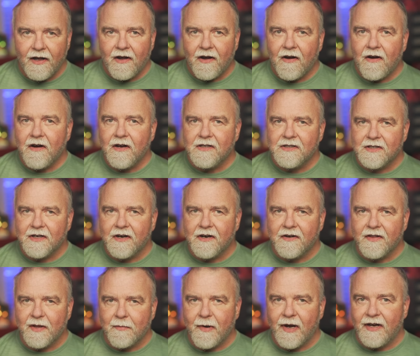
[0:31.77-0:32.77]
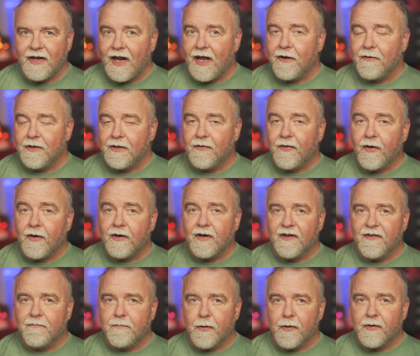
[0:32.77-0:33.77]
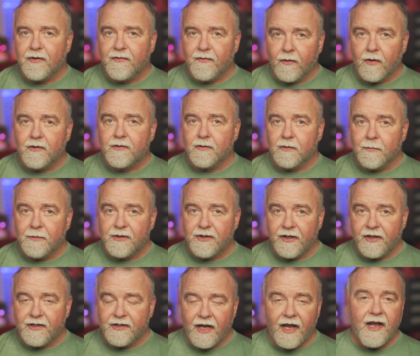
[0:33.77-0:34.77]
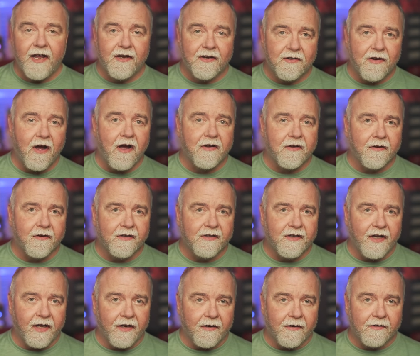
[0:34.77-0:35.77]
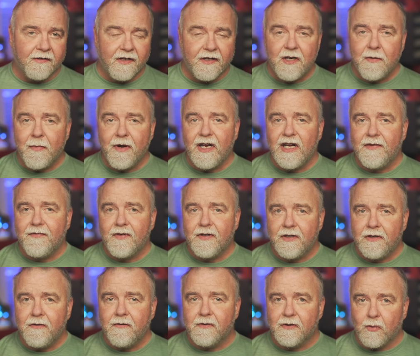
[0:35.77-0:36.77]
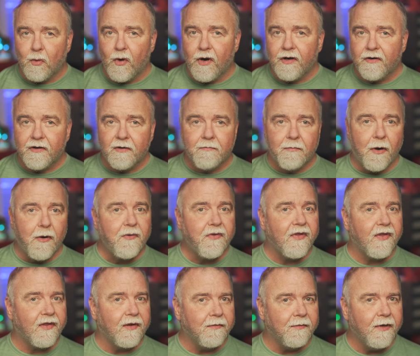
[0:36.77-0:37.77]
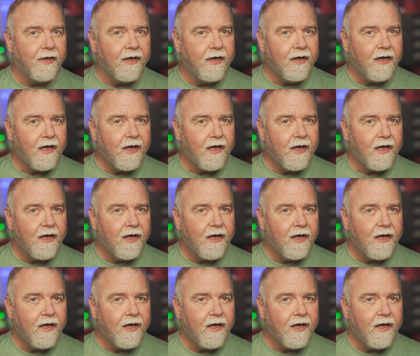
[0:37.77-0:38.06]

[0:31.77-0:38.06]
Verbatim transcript: Odds are that by now you've heard of both virtual machines and Docker containers, and you might even use one or both of them.